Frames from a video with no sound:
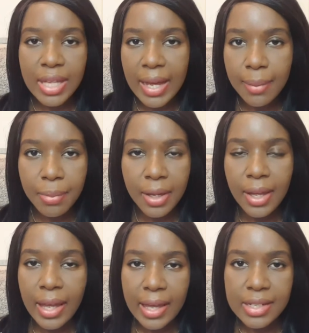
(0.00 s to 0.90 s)
app,
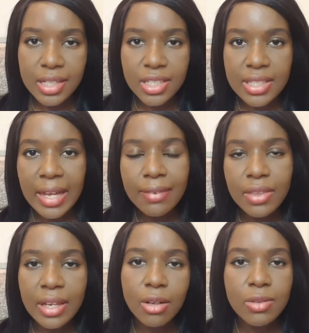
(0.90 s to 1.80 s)
and I just have
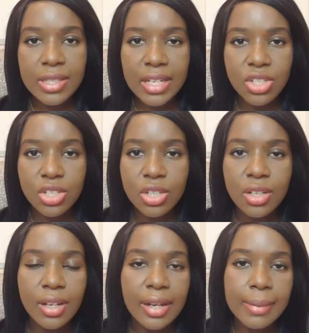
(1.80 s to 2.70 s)
the health
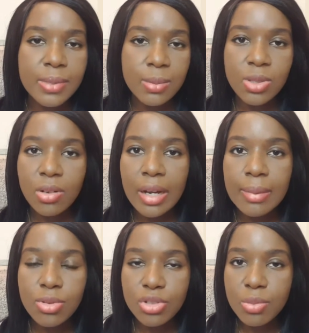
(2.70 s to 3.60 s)
section
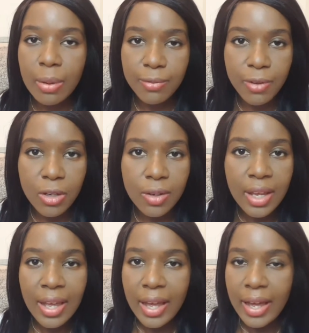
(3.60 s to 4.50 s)
subscribed onto my phone,
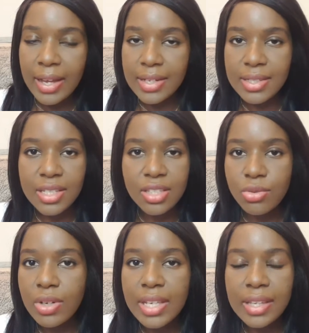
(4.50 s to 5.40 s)
and it's
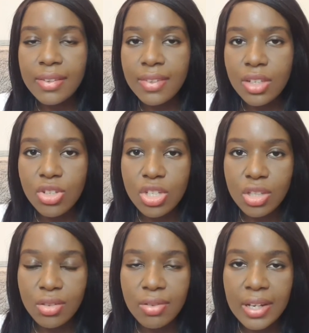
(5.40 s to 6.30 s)
really easy to
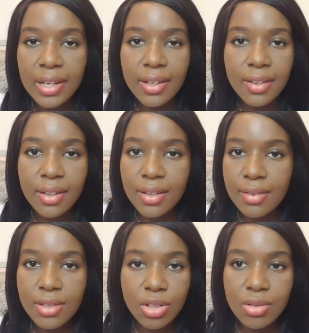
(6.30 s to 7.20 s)
just read,
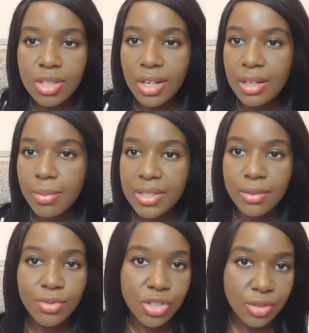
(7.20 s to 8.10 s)
you know, tiny bits
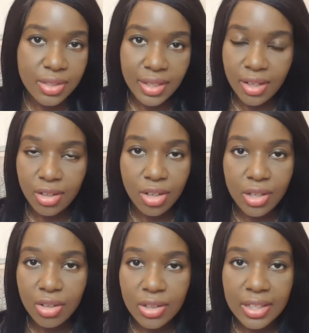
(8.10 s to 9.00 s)
of news that are
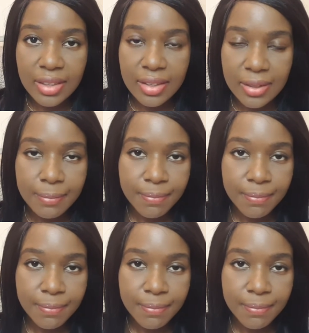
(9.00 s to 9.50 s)
going on in the